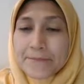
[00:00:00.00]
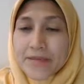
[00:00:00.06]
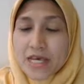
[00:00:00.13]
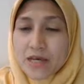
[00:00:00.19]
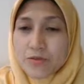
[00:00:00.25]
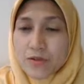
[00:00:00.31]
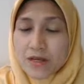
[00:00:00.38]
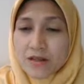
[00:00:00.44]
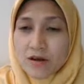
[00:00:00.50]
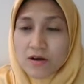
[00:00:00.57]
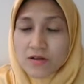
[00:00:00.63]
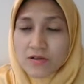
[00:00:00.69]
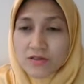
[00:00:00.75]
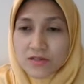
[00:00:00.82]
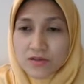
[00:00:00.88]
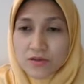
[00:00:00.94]
it will
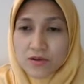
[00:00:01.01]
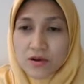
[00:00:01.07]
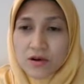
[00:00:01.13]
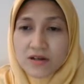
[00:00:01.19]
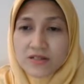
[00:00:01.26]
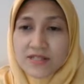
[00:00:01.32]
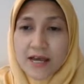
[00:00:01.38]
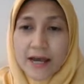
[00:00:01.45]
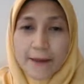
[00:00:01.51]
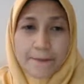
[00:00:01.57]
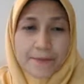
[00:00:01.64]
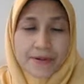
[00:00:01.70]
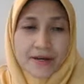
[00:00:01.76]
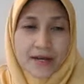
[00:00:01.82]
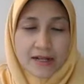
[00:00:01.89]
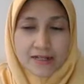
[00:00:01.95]
also cause
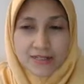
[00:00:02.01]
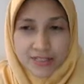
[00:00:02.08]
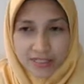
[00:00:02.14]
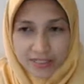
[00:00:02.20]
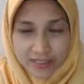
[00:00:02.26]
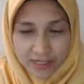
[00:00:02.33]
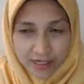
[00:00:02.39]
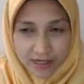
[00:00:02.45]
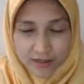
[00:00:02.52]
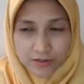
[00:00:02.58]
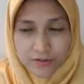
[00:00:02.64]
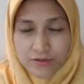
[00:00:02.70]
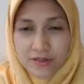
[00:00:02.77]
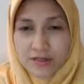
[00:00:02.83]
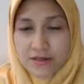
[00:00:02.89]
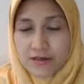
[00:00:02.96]
hyperalgesia
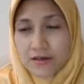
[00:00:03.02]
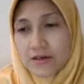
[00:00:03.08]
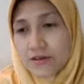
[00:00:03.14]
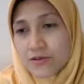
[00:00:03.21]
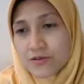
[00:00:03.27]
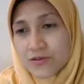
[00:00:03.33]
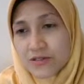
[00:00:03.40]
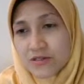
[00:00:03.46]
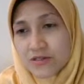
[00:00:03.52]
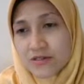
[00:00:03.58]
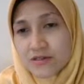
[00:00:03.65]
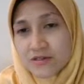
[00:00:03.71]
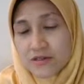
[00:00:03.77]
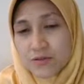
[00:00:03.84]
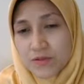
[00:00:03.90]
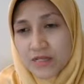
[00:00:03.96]
to the
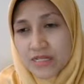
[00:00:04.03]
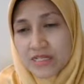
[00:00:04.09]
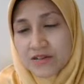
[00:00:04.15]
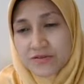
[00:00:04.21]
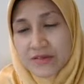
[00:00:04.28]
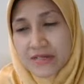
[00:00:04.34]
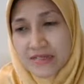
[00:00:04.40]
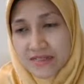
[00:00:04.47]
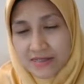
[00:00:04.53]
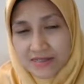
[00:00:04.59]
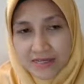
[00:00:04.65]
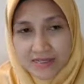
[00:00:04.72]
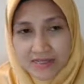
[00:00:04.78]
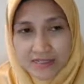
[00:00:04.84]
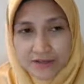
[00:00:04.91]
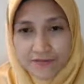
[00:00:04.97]
users. It will increase the
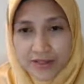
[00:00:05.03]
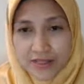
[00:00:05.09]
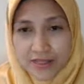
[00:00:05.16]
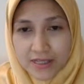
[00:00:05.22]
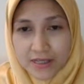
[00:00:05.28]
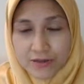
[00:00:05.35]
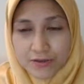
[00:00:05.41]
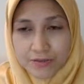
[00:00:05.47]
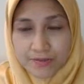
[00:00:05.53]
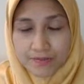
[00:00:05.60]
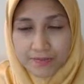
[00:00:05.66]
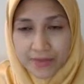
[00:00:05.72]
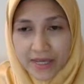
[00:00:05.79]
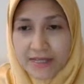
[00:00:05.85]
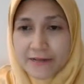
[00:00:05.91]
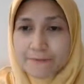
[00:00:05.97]
sensitivity to
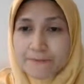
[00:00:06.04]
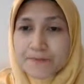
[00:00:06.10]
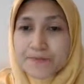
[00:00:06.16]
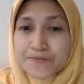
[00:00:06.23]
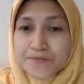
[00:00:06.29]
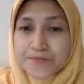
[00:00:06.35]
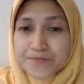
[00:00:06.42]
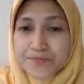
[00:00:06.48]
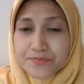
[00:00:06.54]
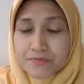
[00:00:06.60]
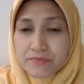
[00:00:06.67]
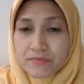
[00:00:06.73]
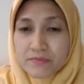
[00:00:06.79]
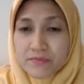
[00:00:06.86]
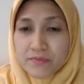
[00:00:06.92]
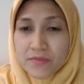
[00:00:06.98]
pain,
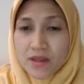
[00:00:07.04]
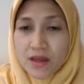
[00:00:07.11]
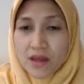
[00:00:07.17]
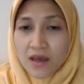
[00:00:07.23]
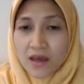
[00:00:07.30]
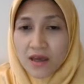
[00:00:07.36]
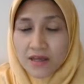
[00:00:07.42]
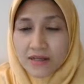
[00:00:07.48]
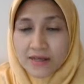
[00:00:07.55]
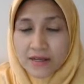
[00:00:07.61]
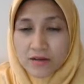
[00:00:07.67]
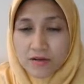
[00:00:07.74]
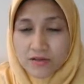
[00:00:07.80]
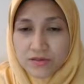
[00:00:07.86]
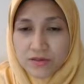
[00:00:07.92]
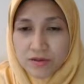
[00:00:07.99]
and it
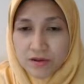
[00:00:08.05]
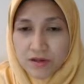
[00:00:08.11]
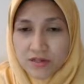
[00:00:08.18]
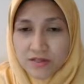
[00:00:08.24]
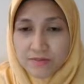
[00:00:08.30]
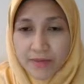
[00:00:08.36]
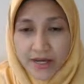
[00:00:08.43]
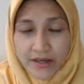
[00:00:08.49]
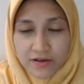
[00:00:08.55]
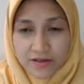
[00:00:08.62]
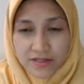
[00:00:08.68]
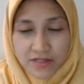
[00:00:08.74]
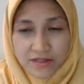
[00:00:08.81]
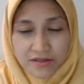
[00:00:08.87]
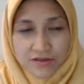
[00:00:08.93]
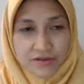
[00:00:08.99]
can also cause
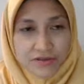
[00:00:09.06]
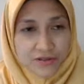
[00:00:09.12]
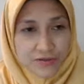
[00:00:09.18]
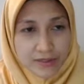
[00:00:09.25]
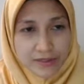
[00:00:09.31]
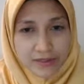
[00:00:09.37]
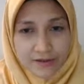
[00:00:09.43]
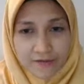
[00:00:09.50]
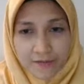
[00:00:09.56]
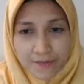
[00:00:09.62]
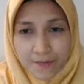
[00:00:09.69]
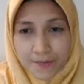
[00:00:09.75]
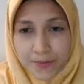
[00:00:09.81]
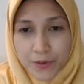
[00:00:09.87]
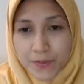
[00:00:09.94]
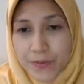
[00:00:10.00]
meiosis, constriction of
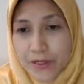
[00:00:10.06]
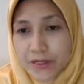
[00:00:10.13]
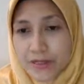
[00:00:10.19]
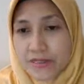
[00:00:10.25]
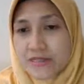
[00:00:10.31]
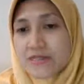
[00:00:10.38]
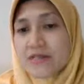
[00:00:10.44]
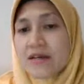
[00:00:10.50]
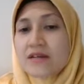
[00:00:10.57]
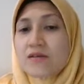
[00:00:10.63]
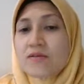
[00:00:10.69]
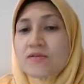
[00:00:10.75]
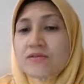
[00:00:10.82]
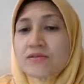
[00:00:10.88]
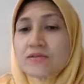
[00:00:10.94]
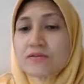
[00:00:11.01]
pupils, and
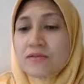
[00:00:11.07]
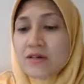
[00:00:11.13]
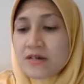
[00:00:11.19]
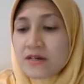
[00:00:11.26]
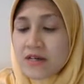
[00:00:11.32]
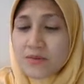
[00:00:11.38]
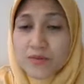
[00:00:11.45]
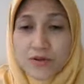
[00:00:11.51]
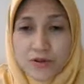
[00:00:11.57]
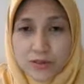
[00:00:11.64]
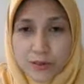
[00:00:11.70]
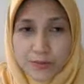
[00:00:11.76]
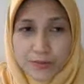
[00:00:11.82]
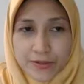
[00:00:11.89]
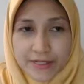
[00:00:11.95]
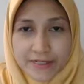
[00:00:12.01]
also
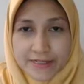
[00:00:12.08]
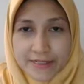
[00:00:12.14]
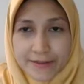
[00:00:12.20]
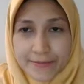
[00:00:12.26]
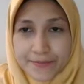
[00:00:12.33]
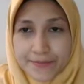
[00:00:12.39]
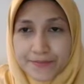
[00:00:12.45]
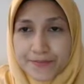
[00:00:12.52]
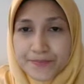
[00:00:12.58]
immunosuppression.